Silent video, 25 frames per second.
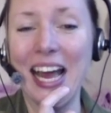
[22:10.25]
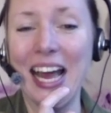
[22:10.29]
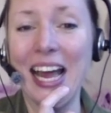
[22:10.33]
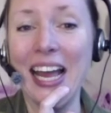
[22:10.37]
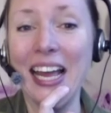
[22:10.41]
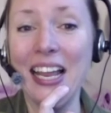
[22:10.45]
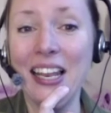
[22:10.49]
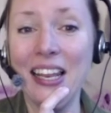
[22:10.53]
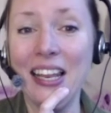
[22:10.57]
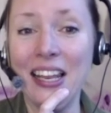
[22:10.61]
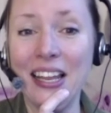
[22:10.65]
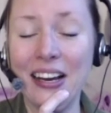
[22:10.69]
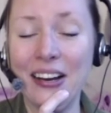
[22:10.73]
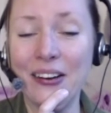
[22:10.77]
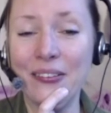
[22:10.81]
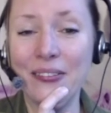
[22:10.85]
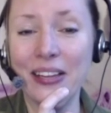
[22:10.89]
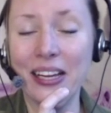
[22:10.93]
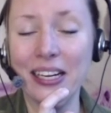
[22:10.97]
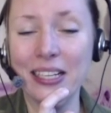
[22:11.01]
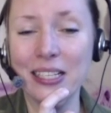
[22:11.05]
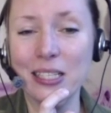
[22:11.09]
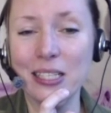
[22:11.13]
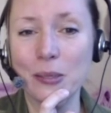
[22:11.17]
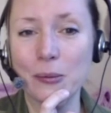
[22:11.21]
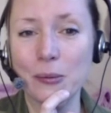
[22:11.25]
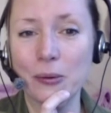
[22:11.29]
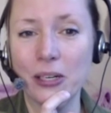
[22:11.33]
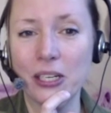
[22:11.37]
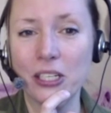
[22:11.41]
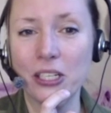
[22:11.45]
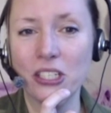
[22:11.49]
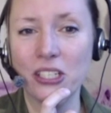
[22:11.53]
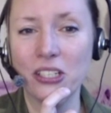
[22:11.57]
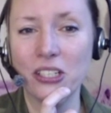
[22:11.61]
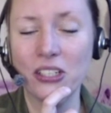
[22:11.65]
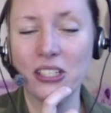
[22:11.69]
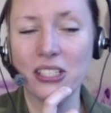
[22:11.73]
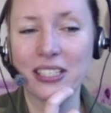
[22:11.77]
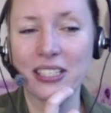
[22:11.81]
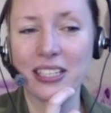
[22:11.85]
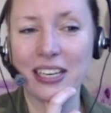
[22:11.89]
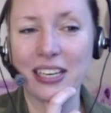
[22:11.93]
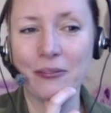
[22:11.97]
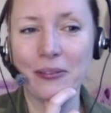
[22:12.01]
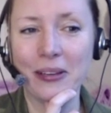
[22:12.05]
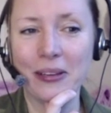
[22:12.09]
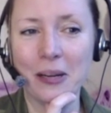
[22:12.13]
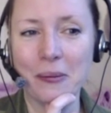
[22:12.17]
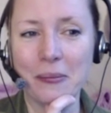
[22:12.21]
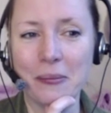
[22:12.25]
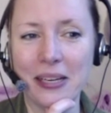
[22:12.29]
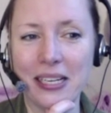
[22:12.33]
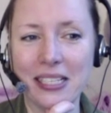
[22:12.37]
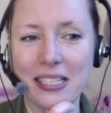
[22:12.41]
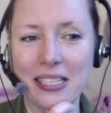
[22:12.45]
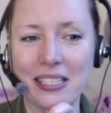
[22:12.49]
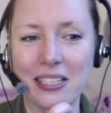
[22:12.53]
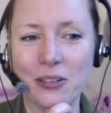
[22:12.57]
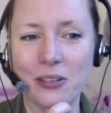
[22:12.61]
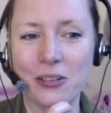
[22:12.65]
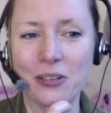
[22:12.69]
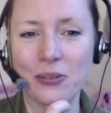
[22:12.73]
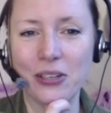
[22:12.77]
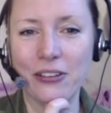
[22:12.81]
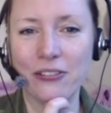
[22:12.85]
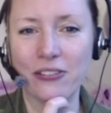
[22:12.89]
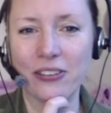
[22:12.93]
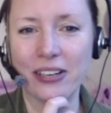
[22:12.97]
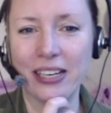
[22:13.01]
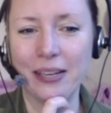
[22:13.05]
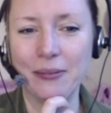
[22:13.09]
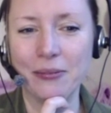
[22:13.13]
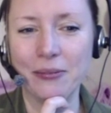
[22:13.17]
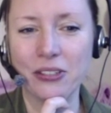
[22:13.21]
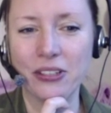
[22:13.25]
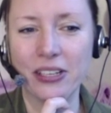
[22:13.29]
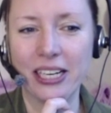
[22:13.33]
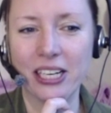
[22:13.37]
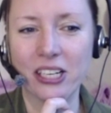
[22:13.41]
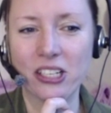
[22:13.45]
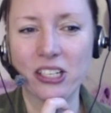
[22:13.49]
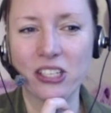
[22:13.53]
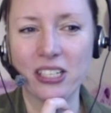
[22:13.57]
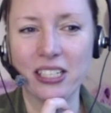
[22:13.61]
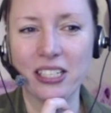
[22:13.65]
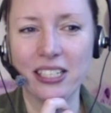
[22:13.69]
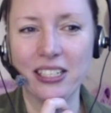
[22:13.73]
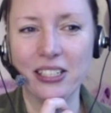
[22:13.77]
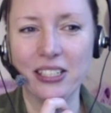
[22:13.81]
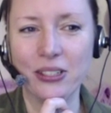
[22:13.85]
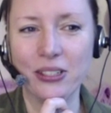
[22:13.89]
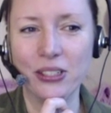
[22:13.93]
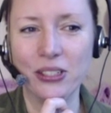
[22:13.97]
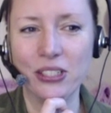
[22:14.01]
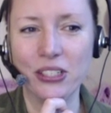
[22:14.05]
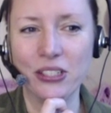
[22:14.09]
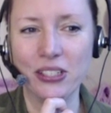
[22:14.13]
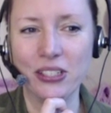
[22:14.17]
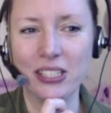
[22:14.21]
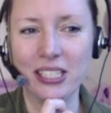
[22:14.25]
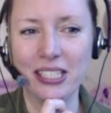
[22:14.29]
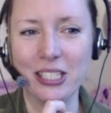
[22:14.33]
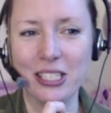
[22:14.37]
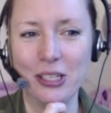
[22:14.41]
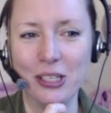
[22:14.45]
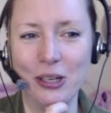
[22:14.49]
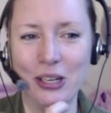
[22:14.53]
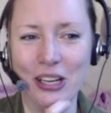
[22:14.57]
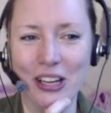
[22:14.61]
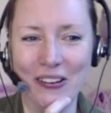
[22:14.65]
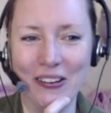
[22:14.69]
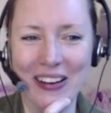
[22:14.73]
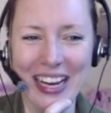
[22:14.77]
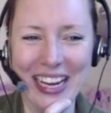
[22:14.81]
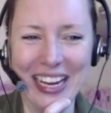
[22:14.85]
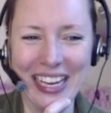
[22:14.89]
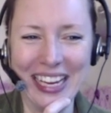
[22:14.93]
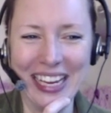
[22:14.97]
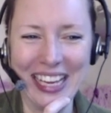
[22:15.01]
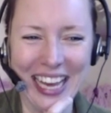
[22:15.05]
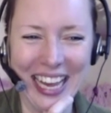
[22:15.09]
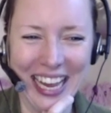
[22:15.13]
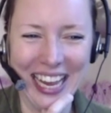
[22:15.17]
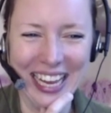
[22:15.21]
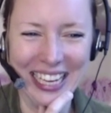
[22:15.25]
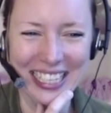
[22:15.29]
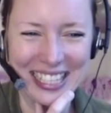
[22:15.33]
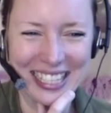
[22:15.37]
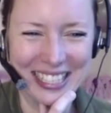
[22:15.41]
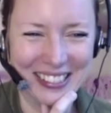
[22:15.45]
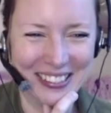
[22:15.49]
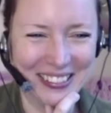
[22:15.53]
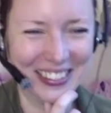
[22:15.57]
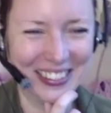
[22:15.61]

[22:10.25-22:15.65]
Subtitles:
I love that inspiration. You just gave me an amazing reframe to actually go to the studio again soon.